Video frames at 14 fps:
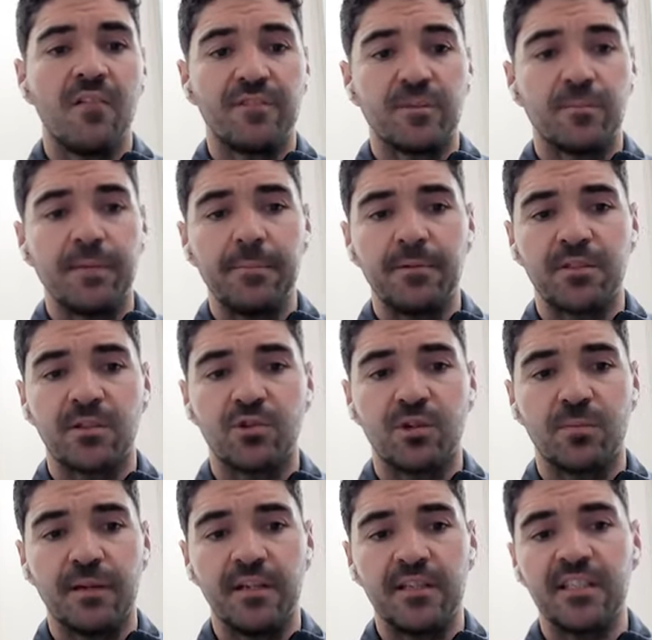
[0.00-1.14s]
some people,
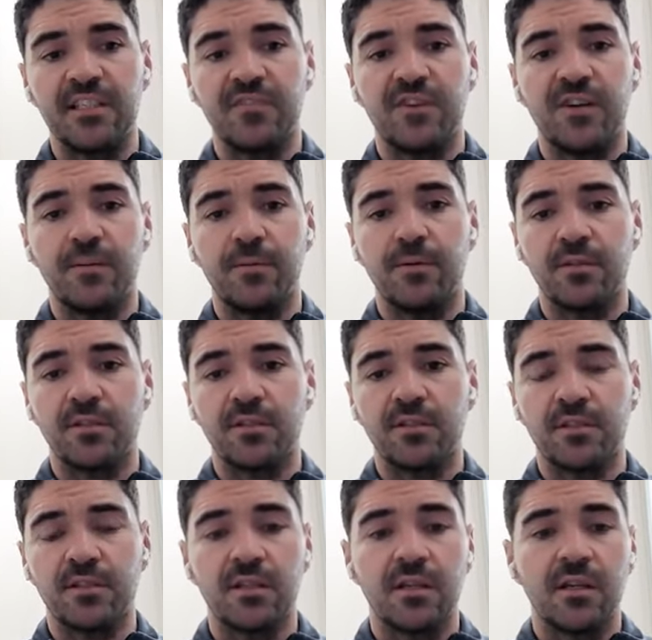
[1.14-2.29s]
sociability is very
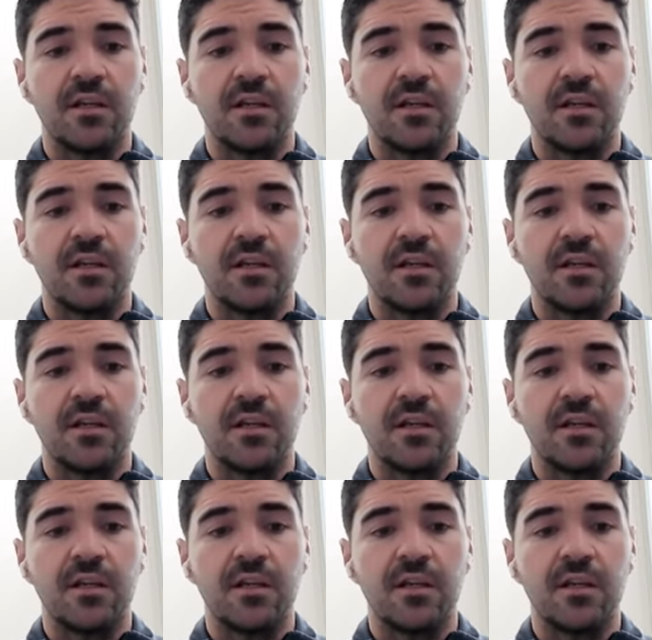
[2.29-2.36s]
important.